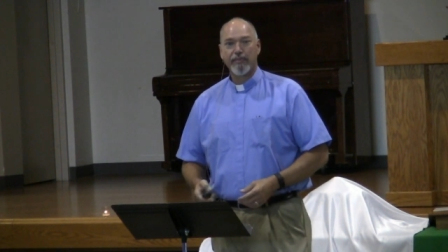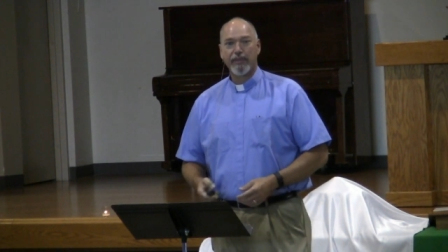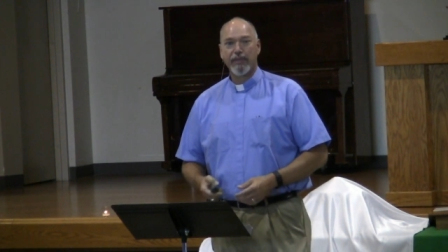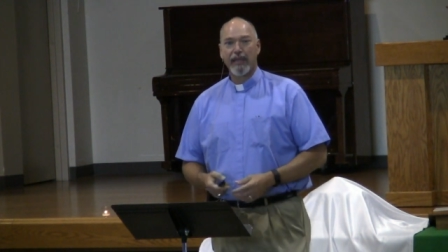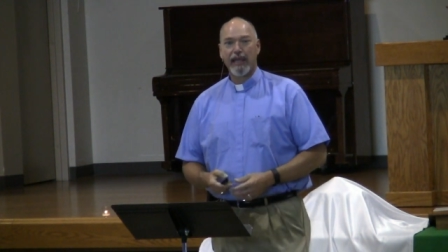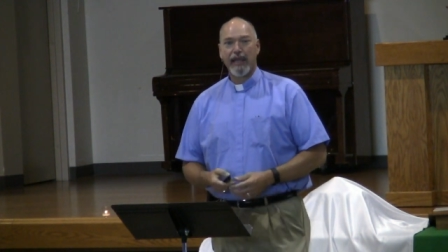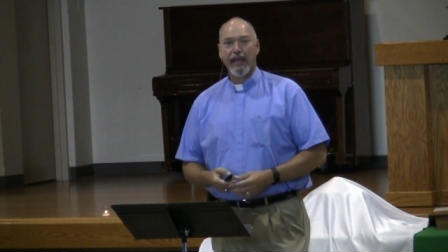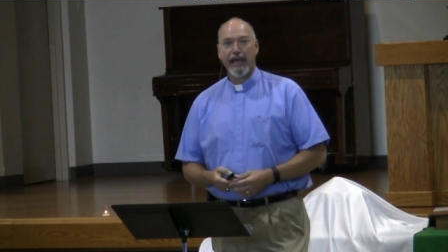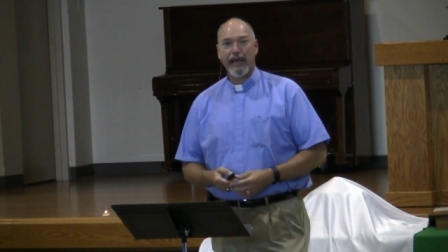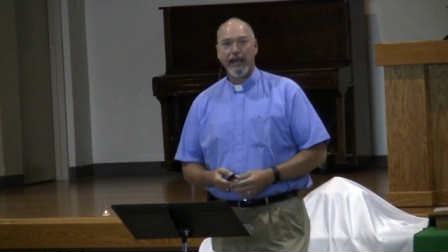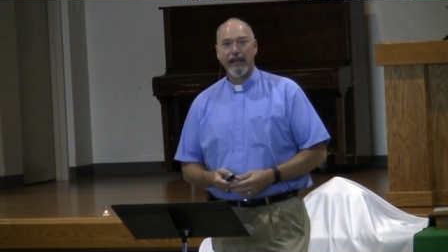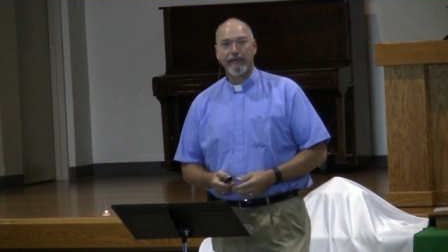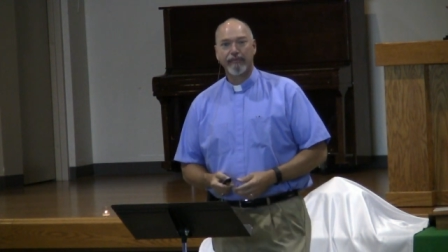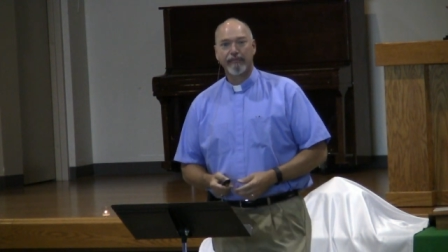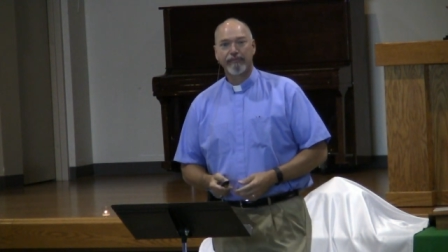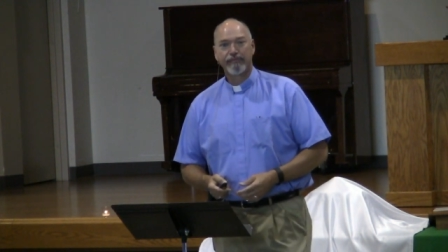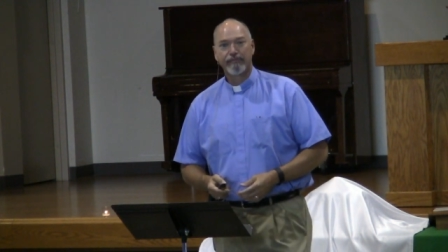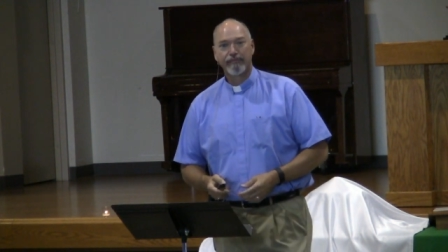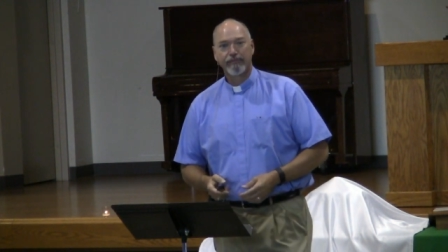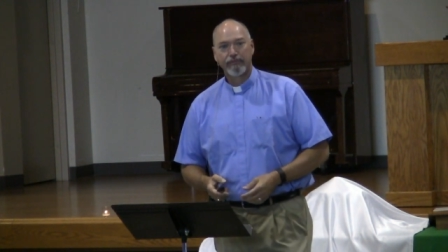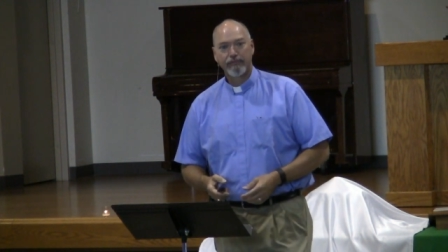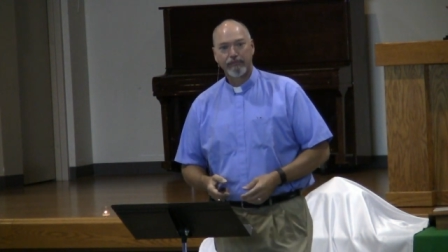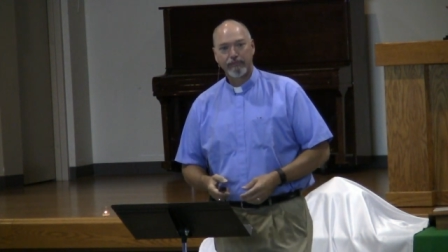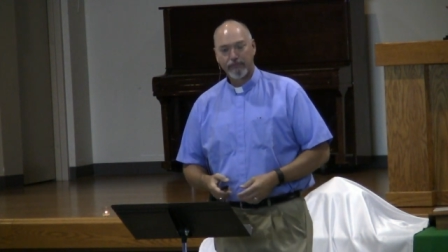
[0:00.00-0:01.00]
plan
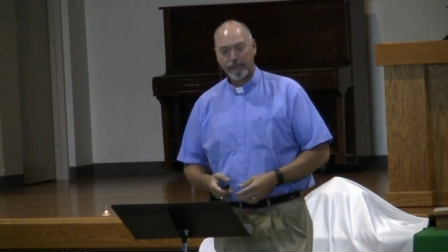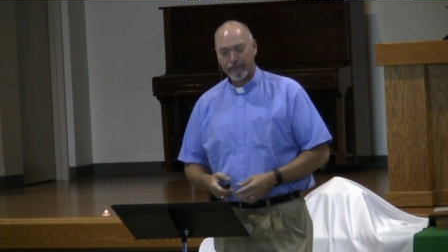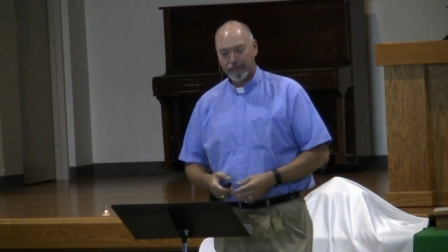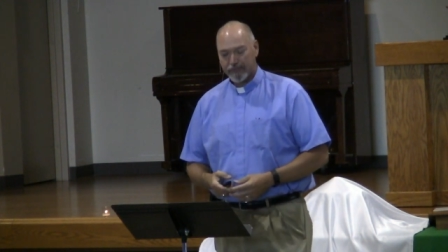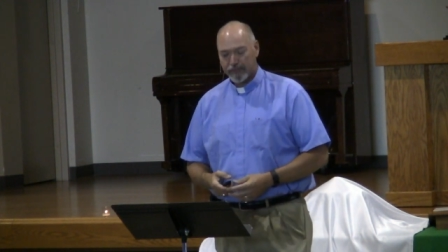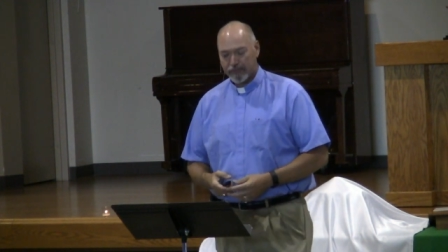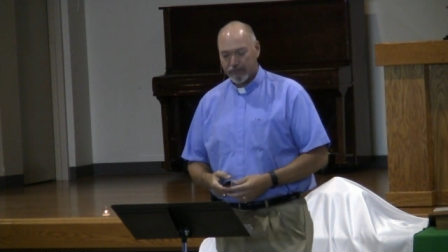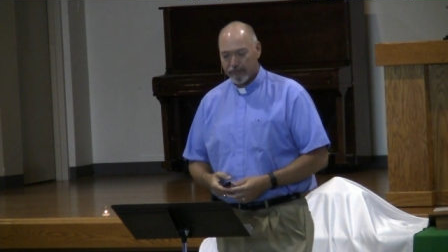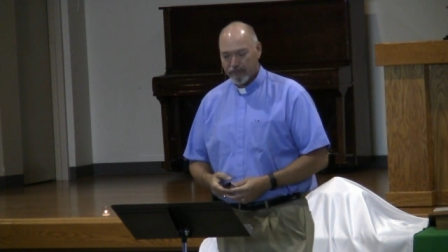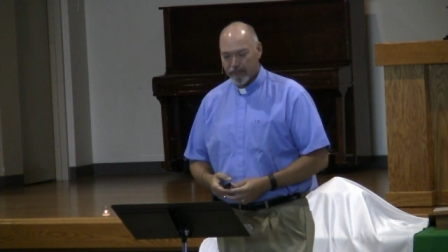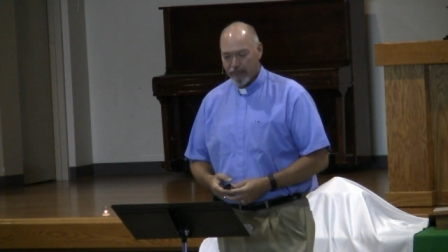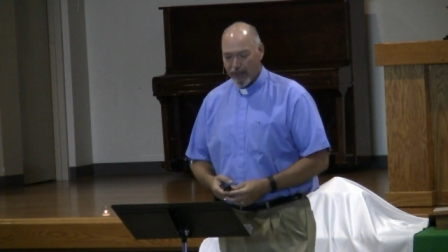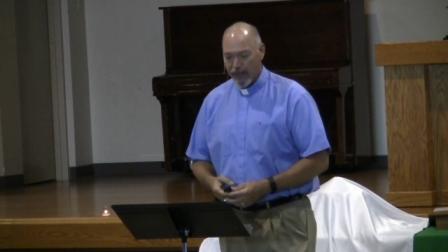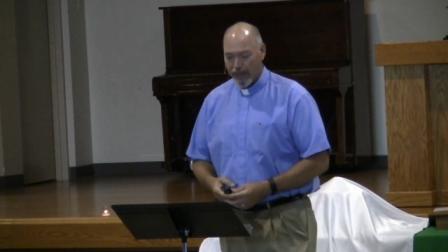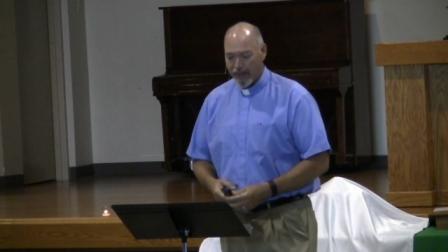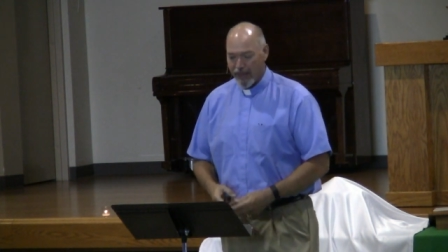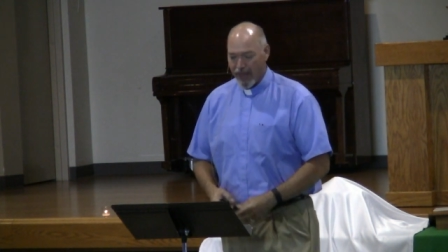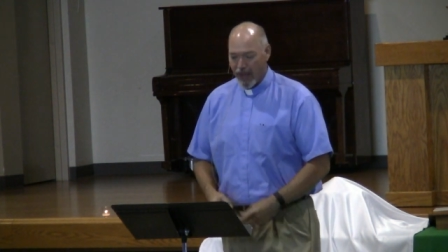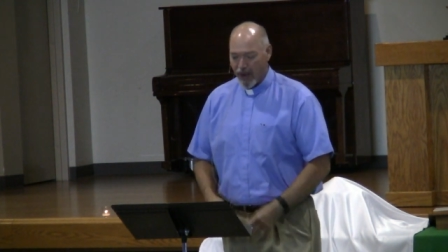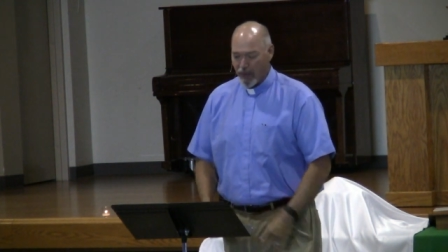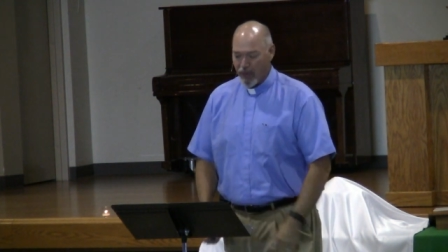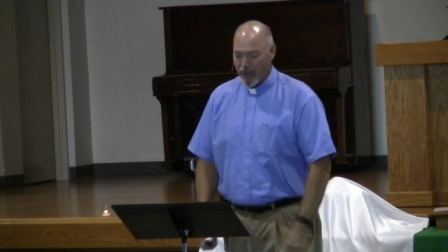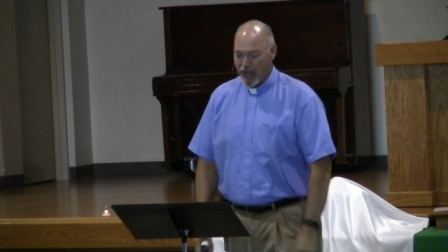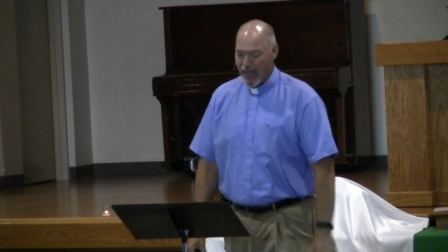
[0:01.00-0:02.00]

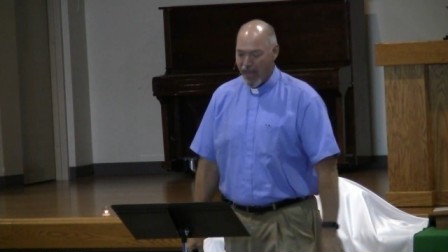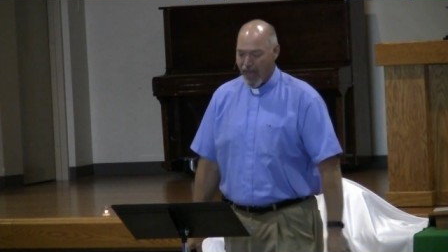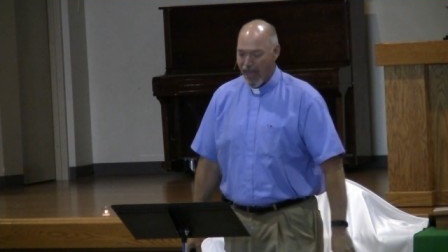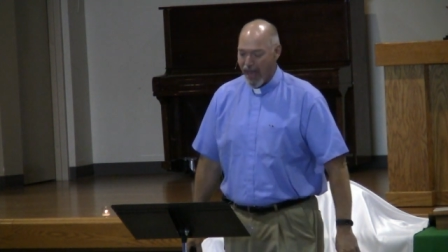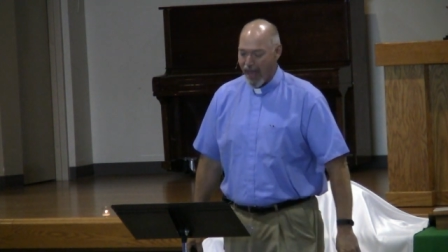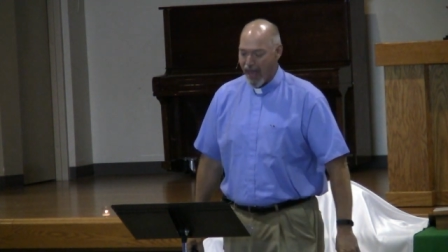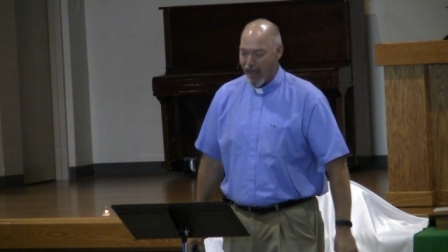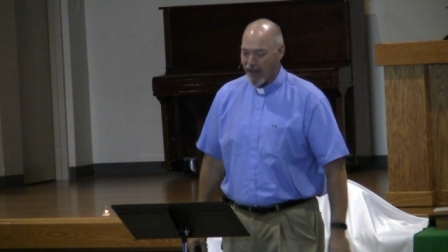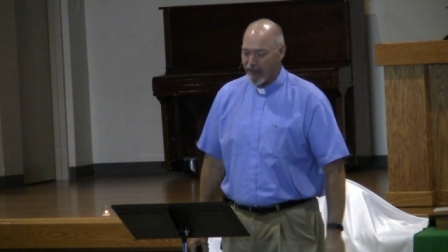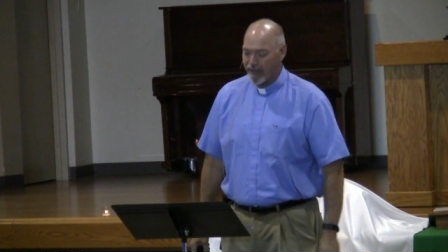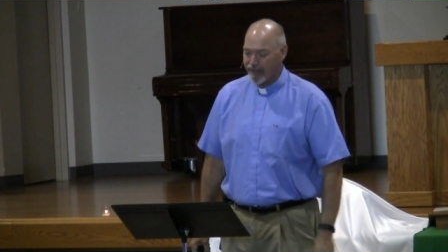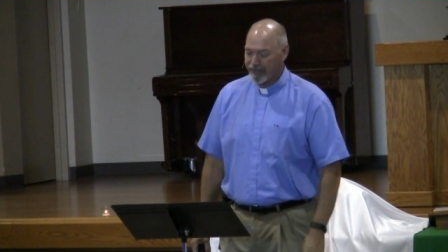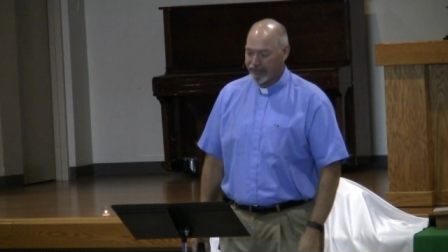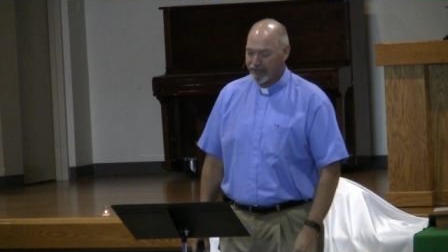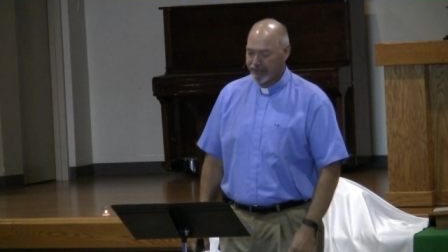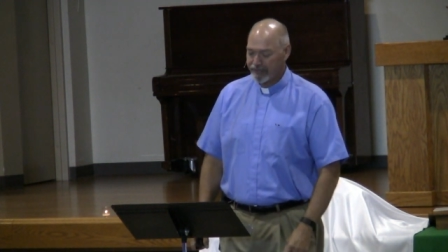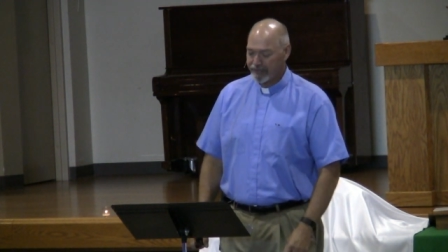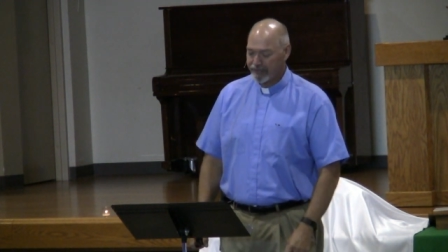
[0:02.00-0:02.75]
that we have?